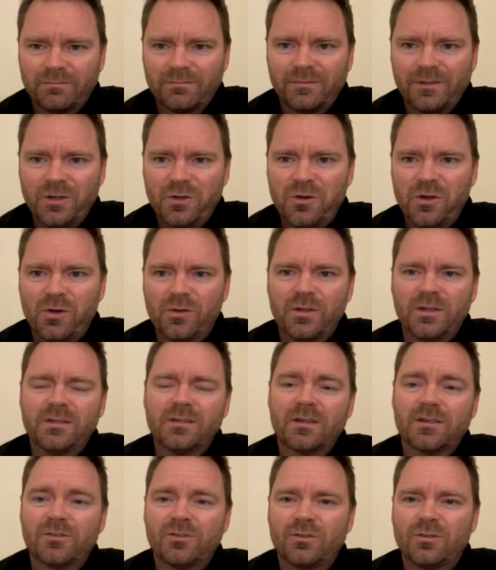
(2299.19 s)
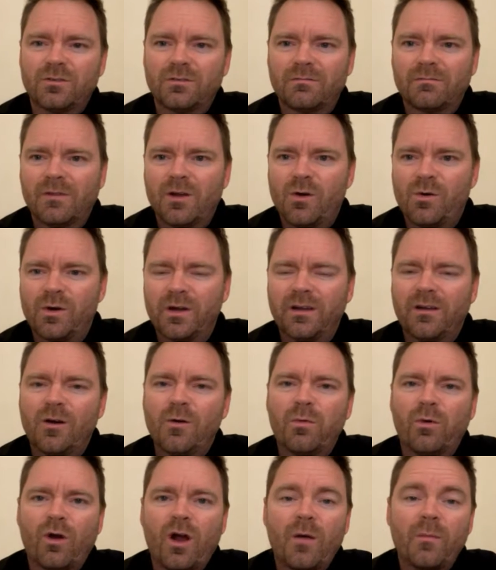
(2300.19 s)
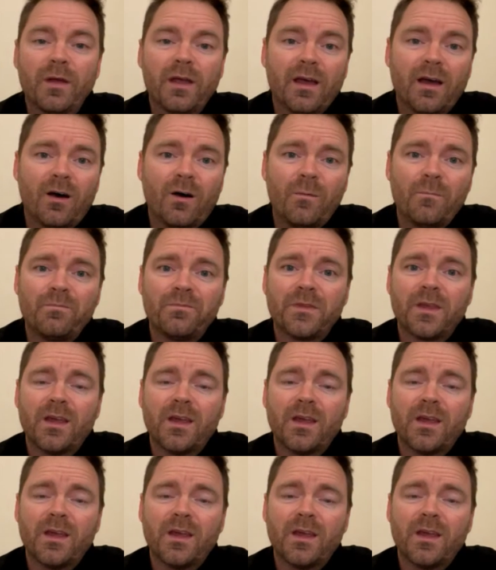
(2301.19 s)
you know this because you're going, Oberammergau.